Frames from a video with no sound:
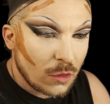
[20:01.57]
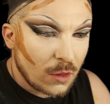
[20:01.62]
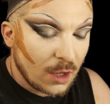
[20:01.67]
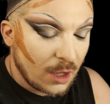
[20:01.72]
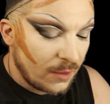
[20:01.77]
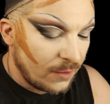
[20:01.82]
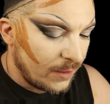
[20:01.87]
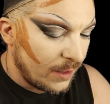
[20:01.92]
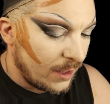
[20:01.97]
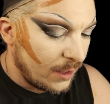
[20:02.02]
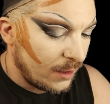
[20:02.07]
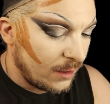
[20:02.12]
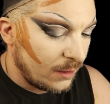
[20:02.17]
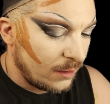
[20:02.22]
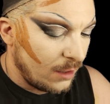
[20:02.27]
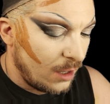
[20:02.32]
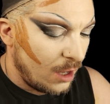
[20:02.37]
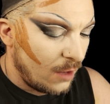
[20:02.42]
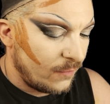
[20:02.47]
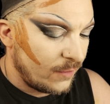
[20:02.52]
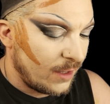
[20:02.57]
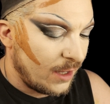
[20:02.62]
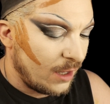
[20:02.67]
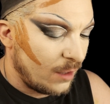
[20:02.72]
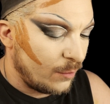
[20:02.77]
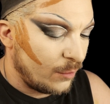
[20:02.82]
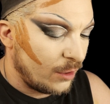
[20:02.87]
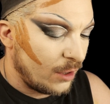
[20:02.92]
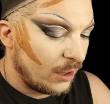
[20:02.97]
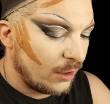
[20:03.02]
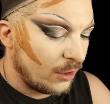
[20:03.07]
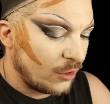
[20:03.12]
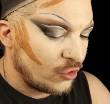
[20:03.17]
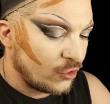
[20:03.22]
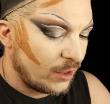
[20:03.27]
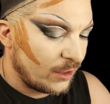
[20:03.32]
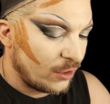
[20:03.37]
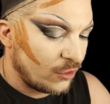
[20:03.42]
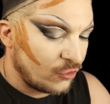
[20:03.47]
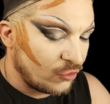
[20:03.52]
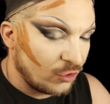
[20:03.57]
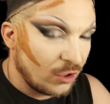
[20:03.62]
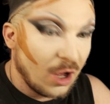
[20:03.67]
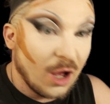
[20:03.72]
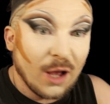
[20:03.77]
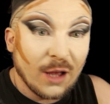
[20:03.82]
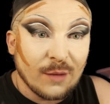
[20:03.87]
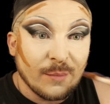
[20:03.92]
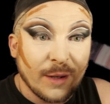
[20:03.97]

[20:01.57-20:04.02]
And then off camera, I'm going to try to draw on